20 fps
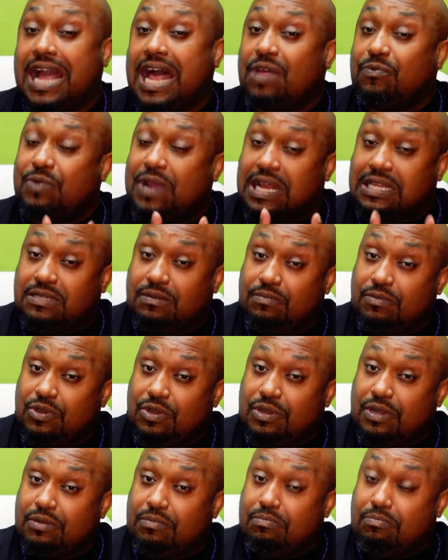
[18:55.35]
Guys, we got
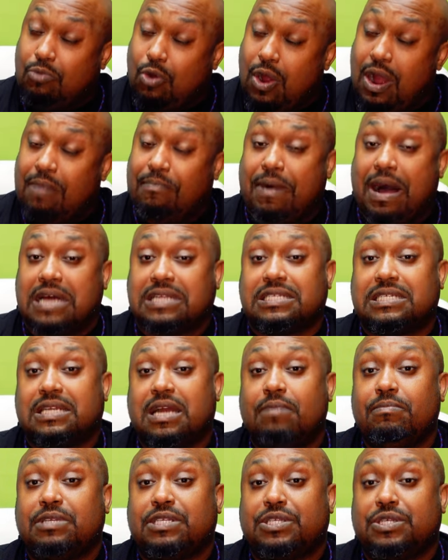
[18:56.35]
some more unboxes
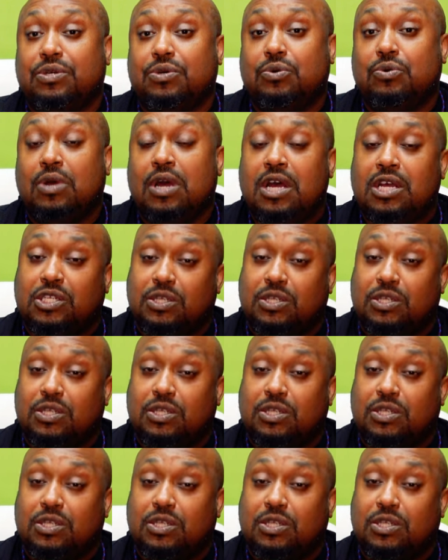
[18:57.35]
coming soon.